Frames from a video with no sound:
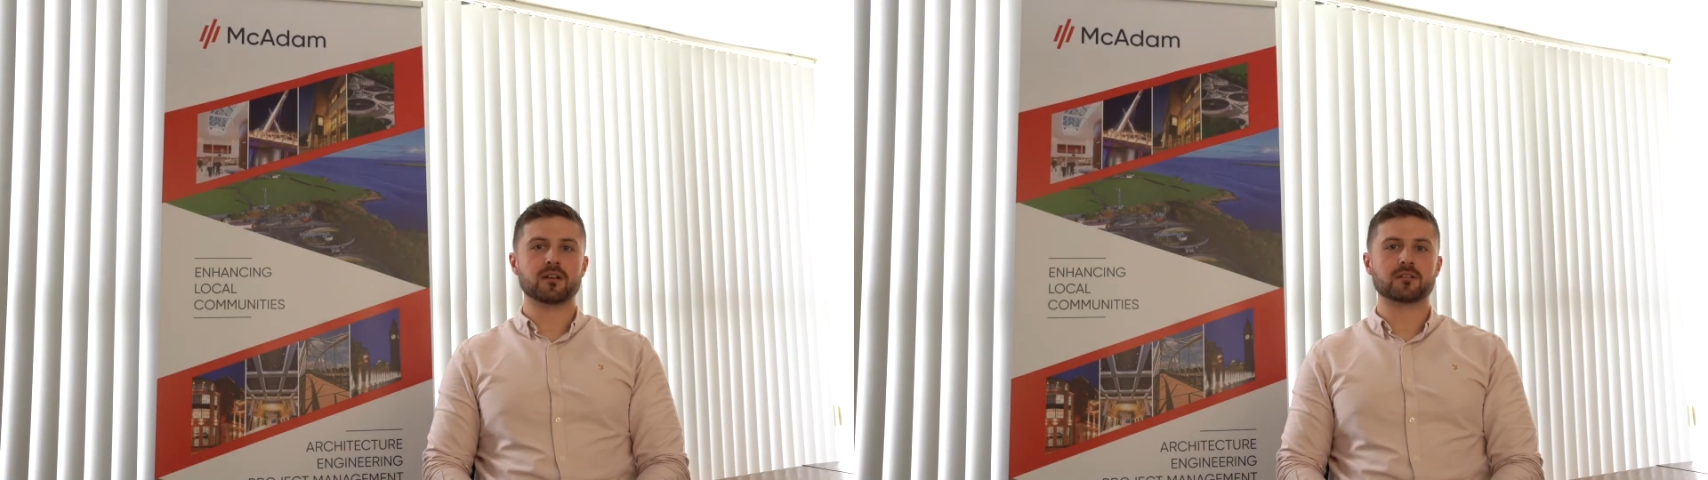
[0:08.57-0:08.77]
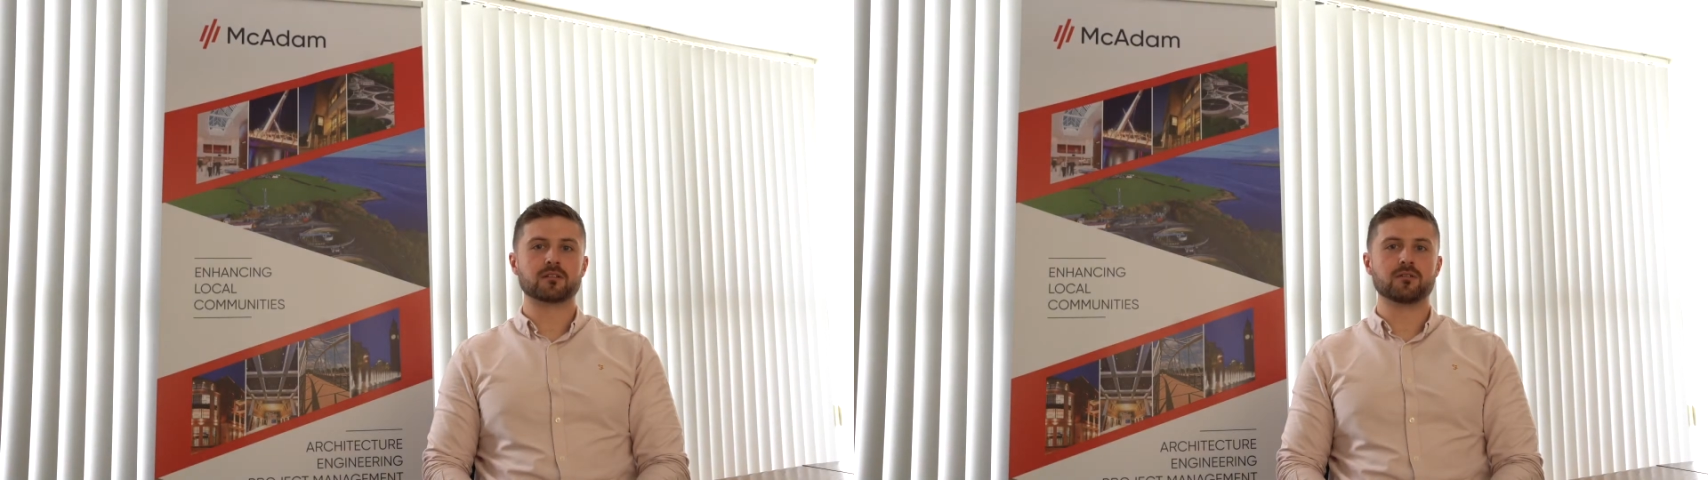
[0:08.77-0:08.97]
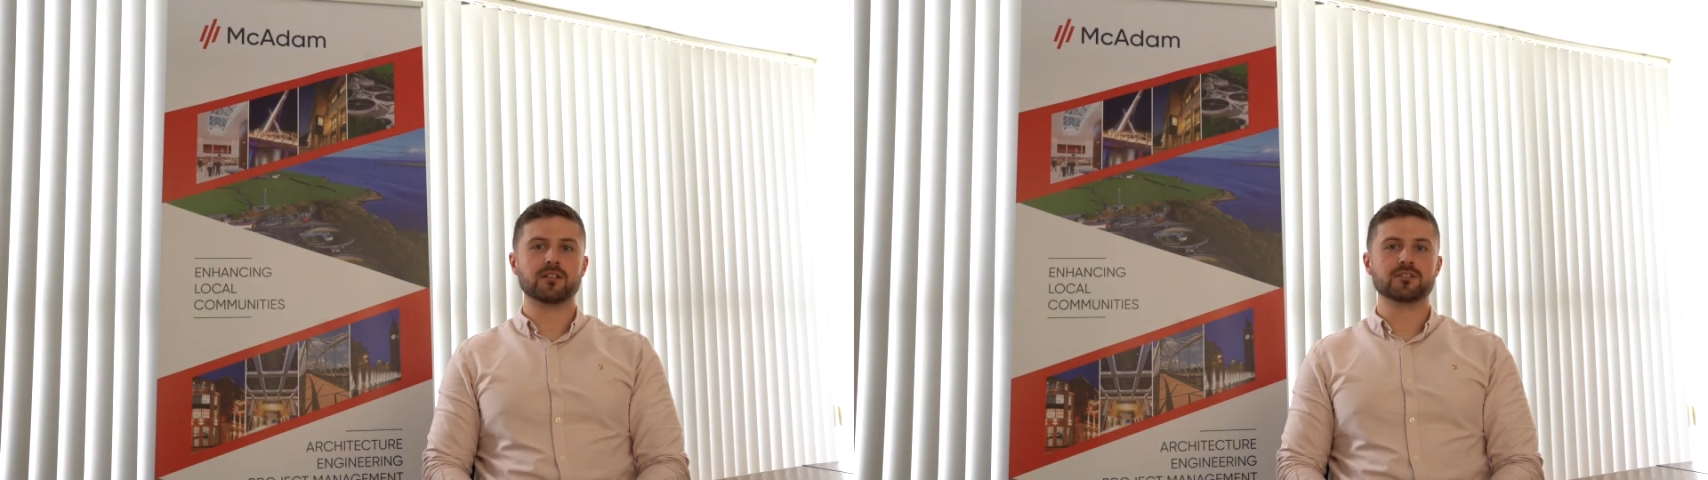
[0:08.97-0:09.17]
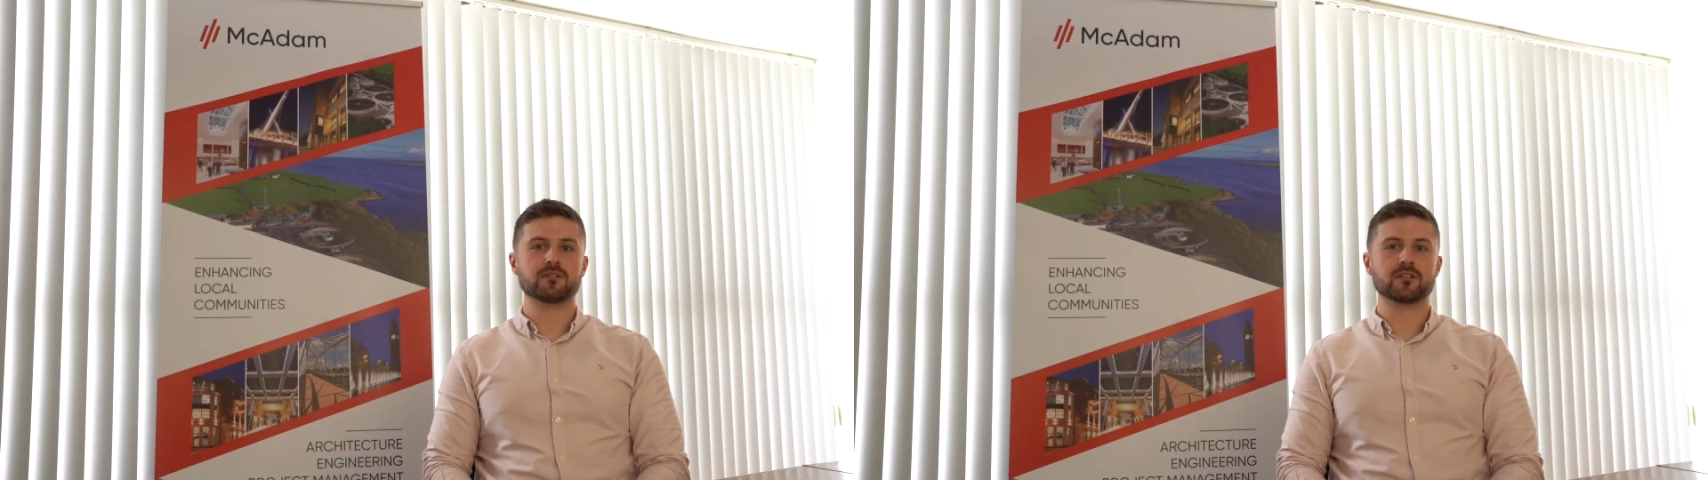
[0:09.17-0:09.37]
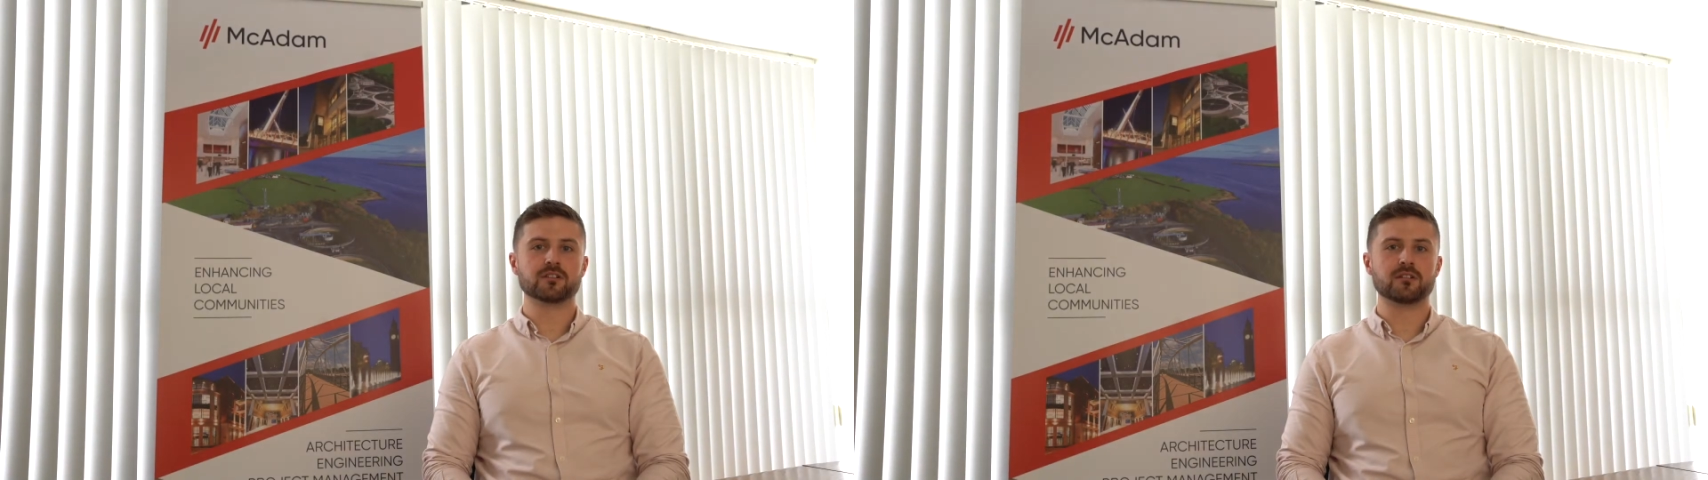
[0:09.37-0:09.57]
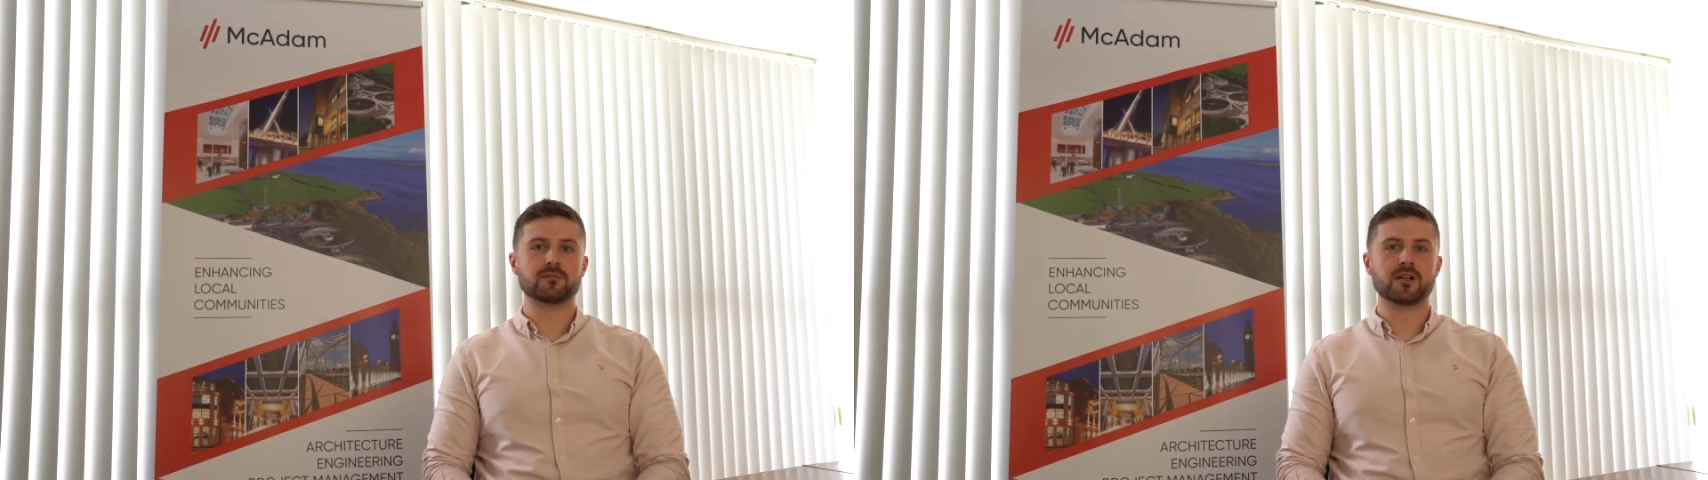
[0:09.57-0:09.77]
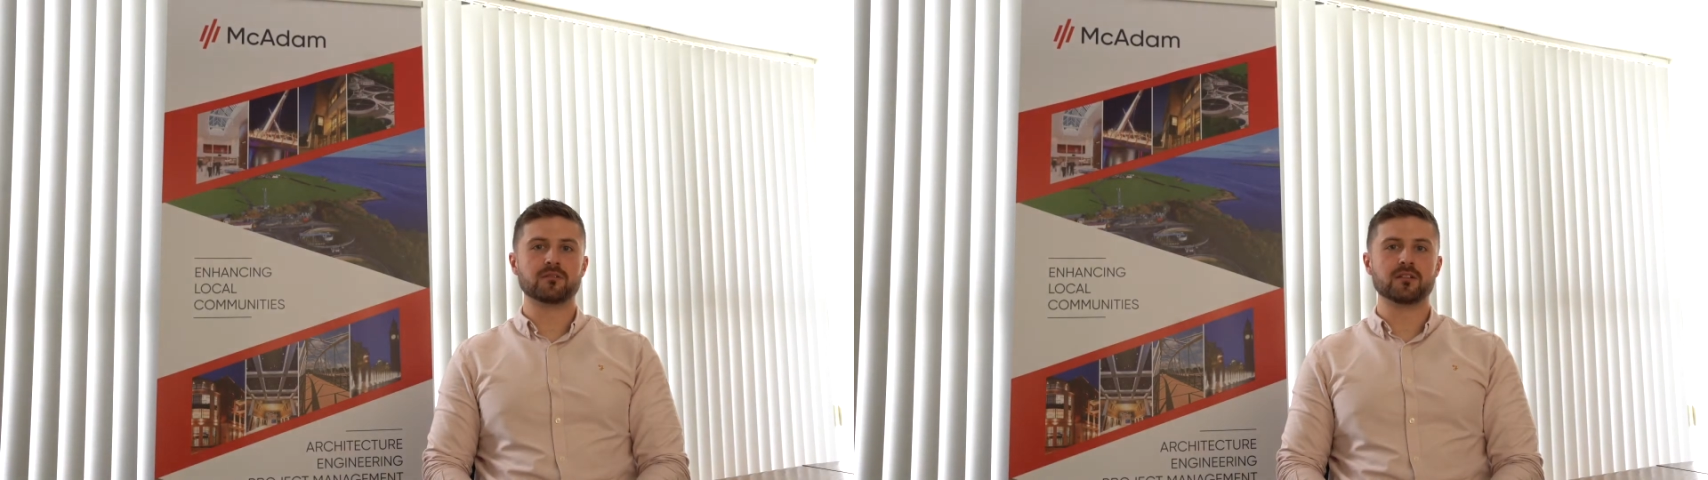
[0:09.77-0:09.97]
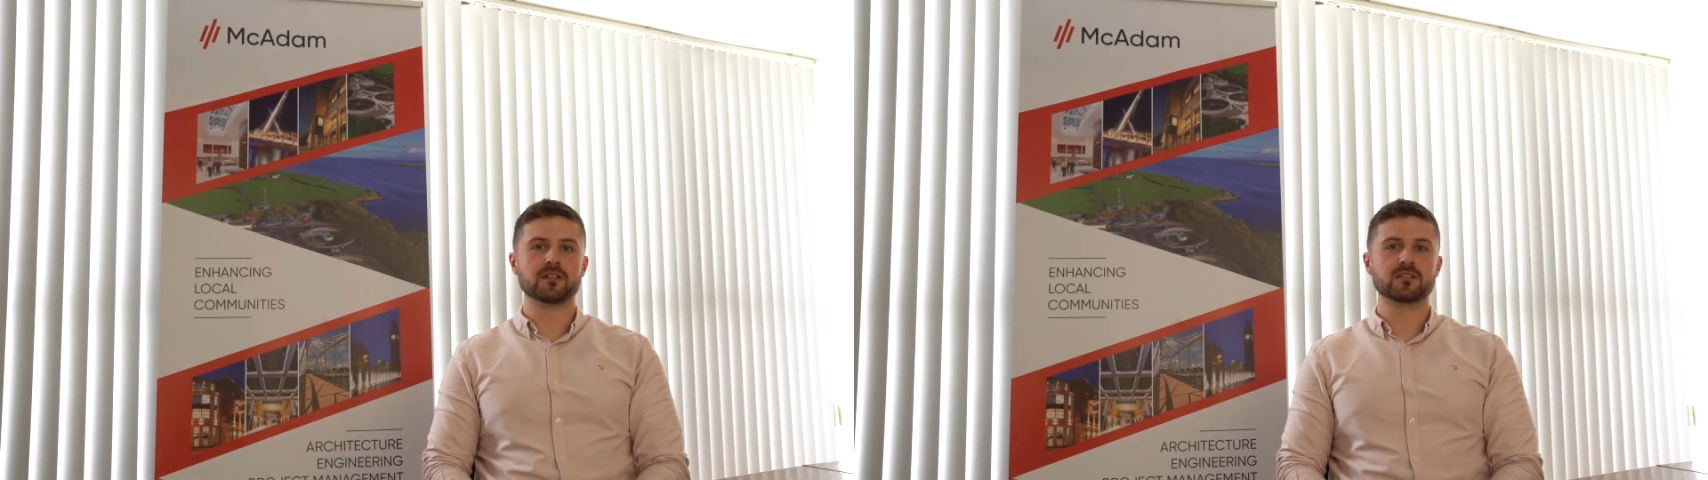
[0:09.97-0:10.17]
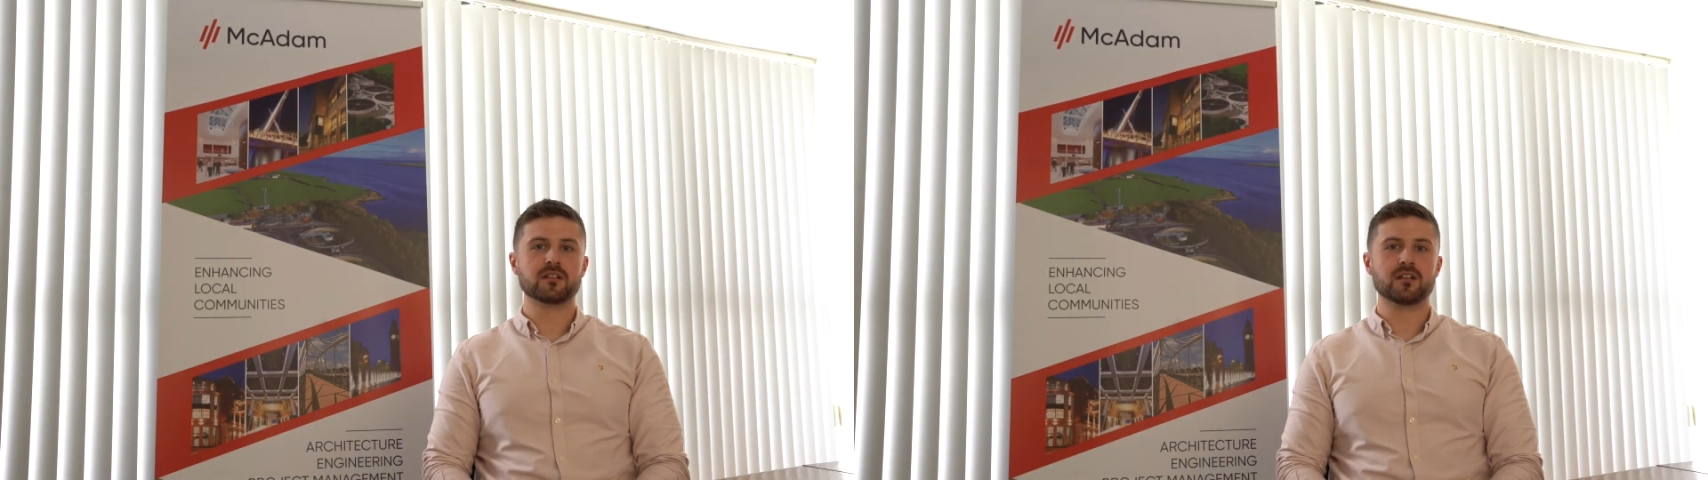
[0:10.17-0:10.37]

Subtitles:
at Queen's University of Belfast